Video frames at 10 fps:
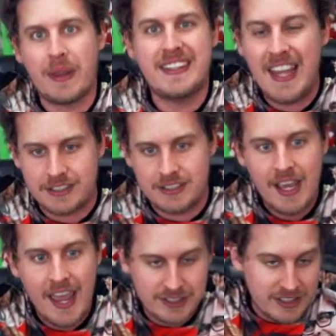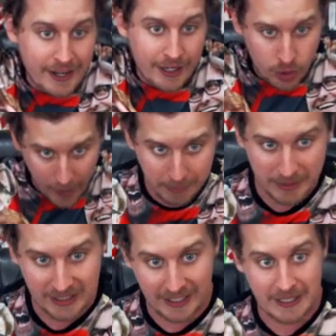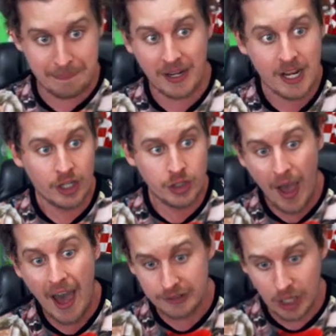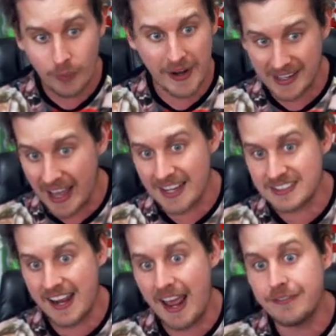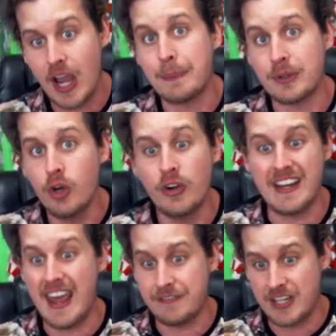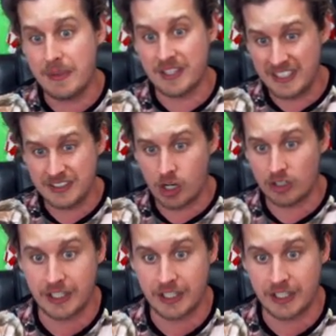Like, yes, it's not incredibly likely, but you have low-rated guys that have the opportunity to have Team of the Season cards.